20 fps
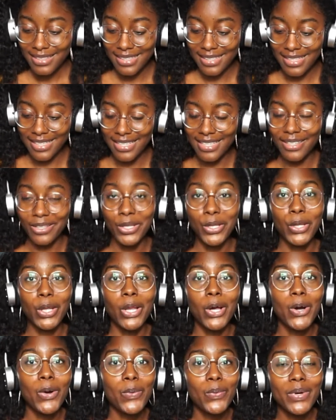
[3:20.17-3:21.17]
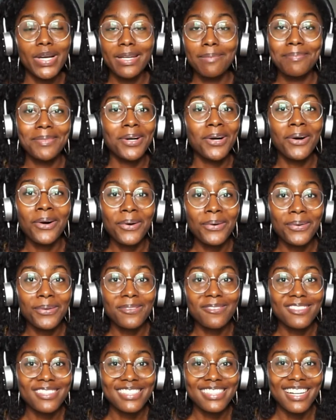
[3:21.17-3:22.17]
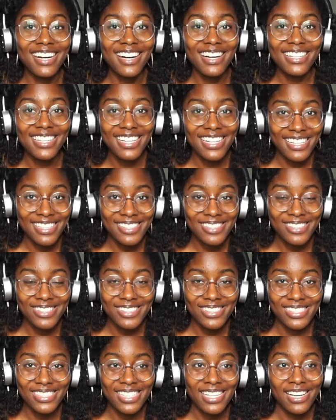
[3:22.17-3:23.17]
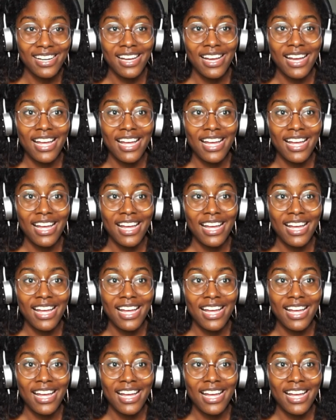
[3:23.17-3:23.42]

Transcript: And lo and behold, God answered,